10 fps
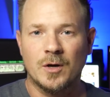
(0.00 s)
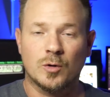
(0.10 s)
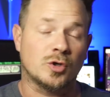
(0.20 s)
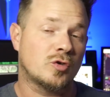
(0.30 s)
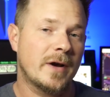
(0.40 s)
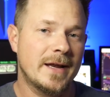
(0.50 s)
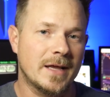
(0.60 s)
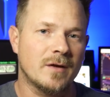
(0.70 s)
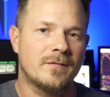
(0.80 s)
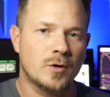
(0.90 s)
or
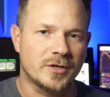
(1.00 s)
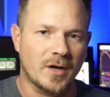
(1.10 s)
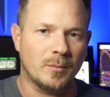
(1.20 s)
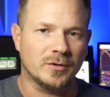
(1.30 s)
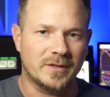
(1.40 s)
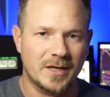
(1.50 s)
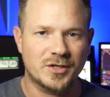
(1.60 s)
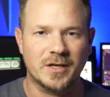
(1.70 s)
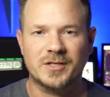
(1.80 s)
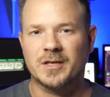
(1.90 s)
trading for double
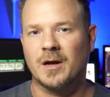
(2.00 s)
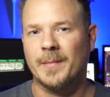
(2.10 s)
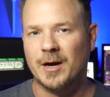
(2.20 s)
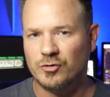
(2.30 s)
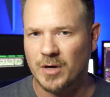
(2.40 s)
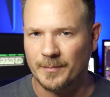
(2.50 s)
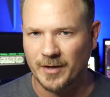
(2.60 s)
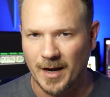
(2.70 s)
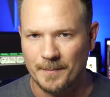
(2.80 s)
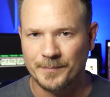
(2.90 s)
digits come airdrop
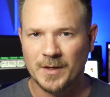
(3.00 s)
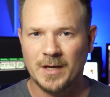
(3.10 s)
time.